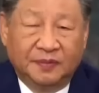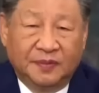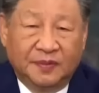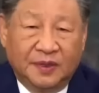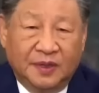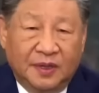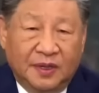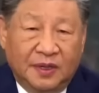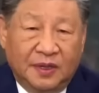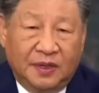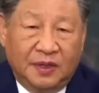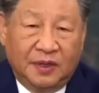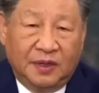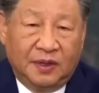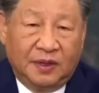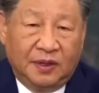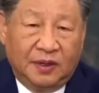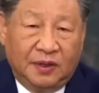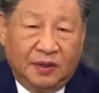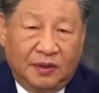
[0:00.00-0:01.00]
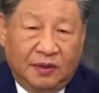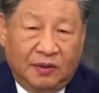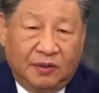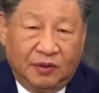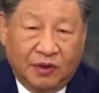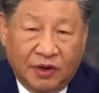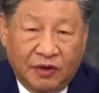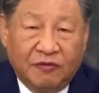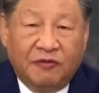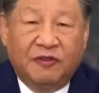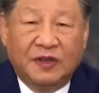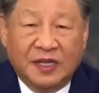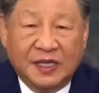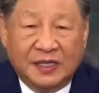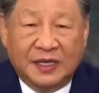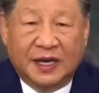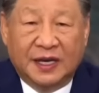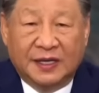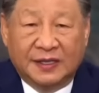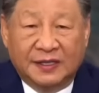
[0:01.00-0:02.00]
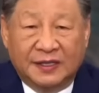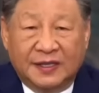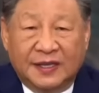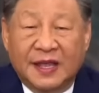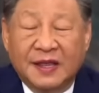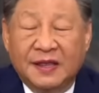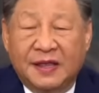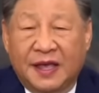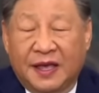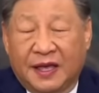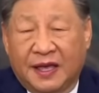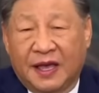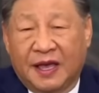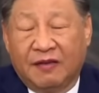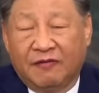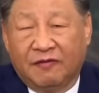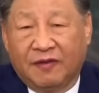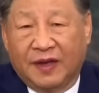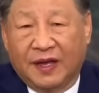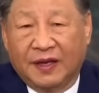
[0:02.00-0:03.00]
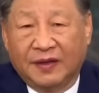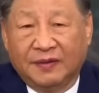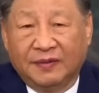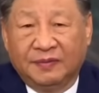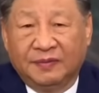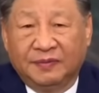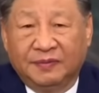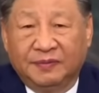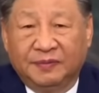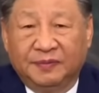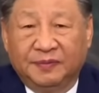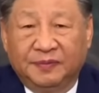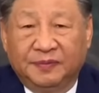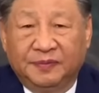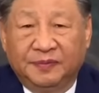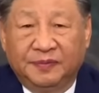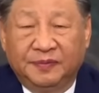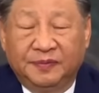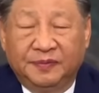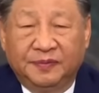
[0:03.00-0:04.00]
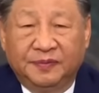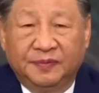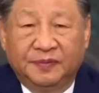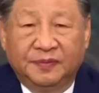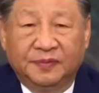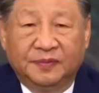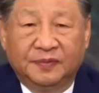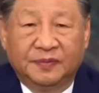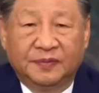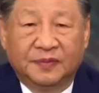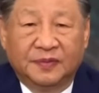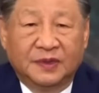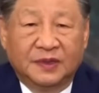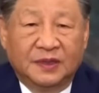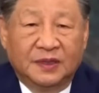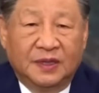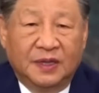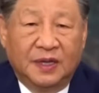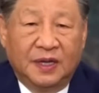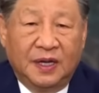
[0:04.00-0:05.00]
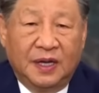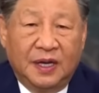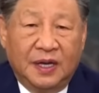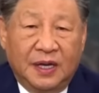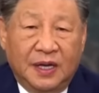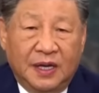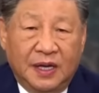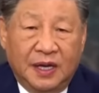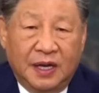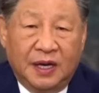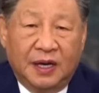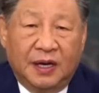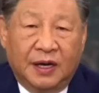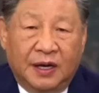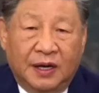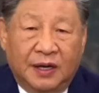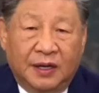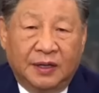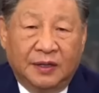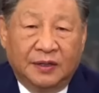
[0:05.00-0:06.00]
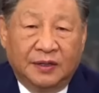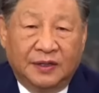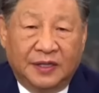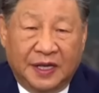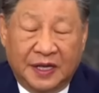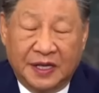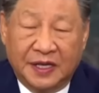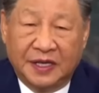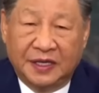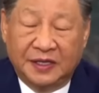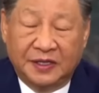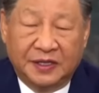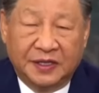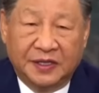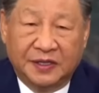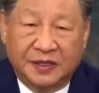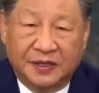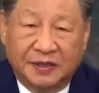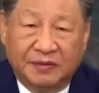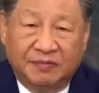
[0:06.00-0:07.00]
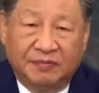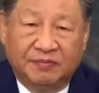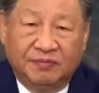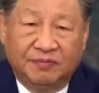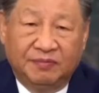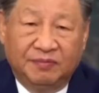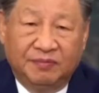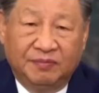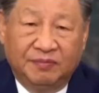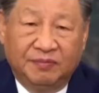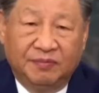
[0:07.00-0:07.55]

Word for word: rules. Sounds like a dream plan, right? But my friend, whenever China takes such a huge step, there's always more to the story.